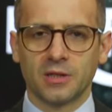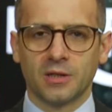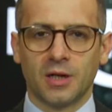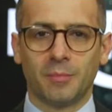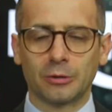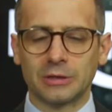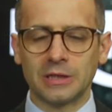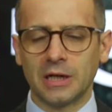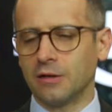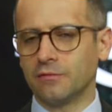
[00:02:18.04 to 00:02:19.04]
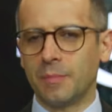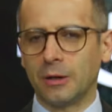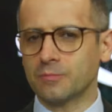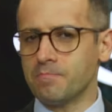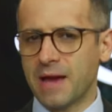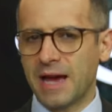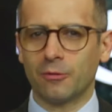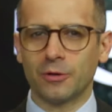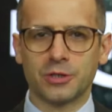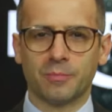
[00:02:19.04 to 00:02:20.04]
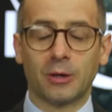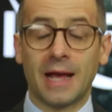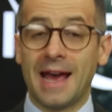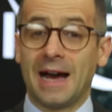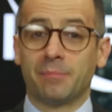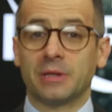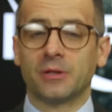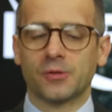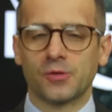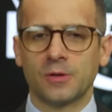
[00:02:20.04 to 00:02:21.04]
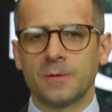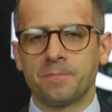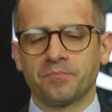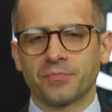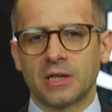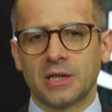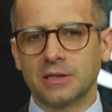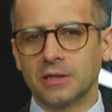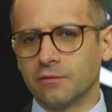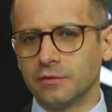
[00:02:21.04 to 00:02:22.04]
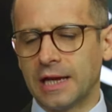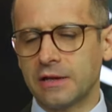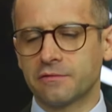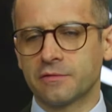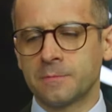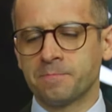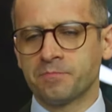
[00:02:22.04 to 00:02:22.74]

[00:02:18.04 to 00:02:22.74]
about love, about marriage, about happiness in love life.